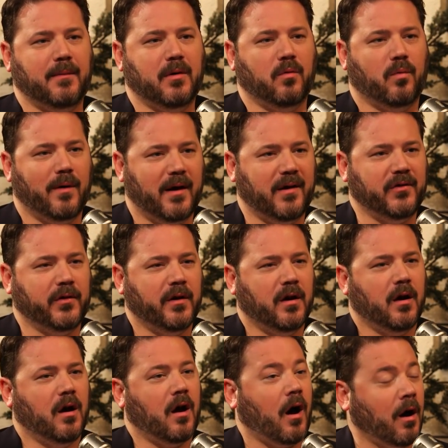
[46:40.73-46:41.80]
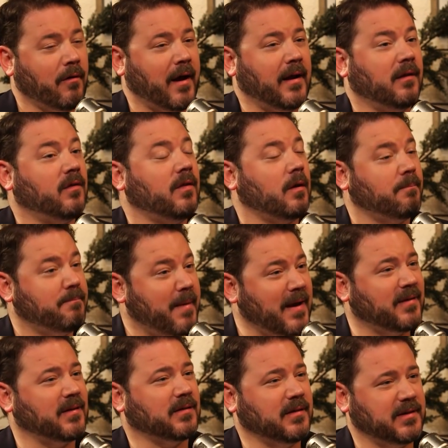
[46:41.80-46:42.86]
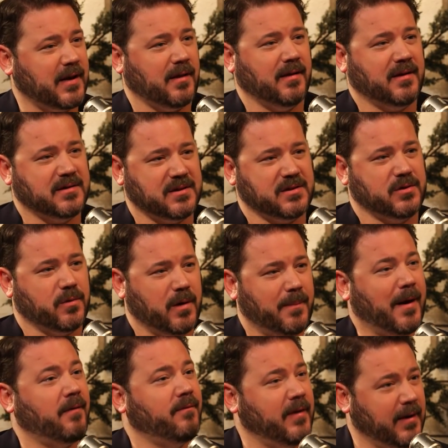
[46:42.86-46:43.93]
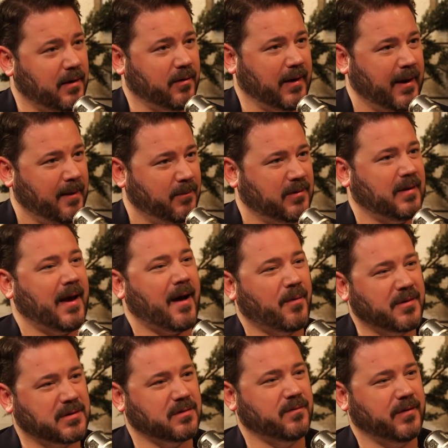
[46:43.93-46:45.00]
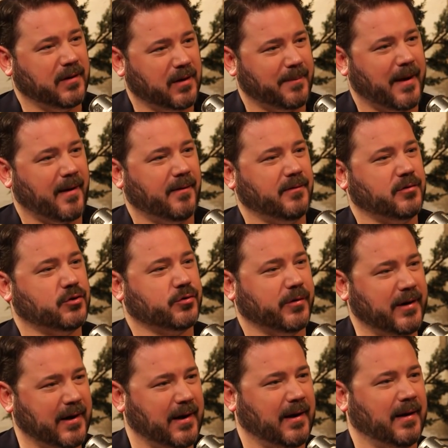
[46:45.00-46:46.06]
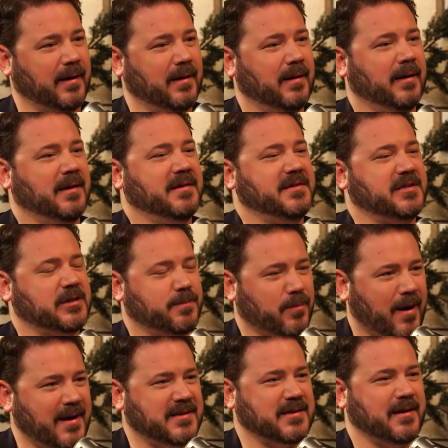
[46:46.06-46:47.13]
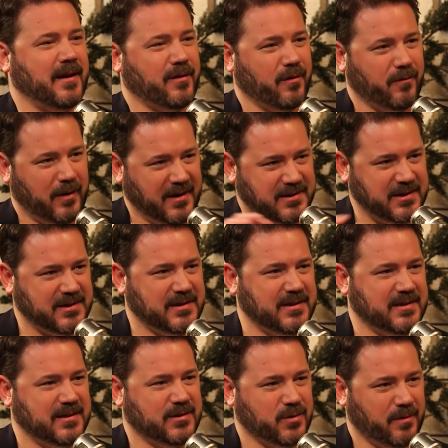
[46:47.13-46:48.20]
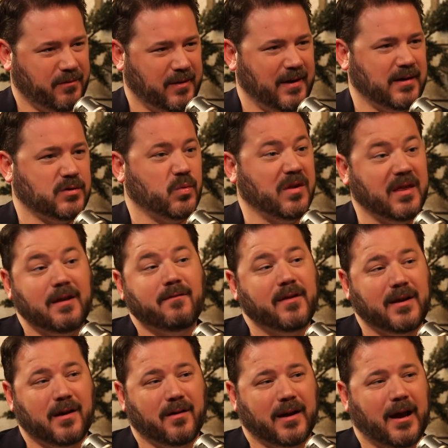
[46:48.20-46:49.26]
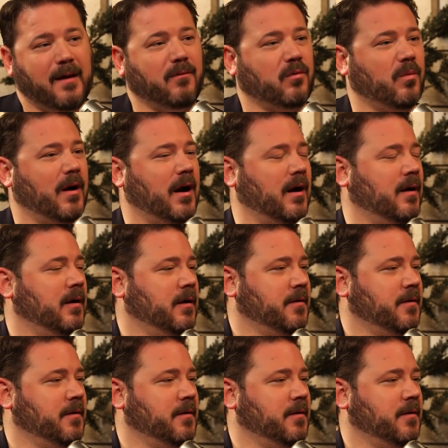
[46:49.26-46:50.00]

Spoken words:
was, all right, they're basically telling us a story about video games and how we should feel about treating sprites and other existent sort of things within video games, where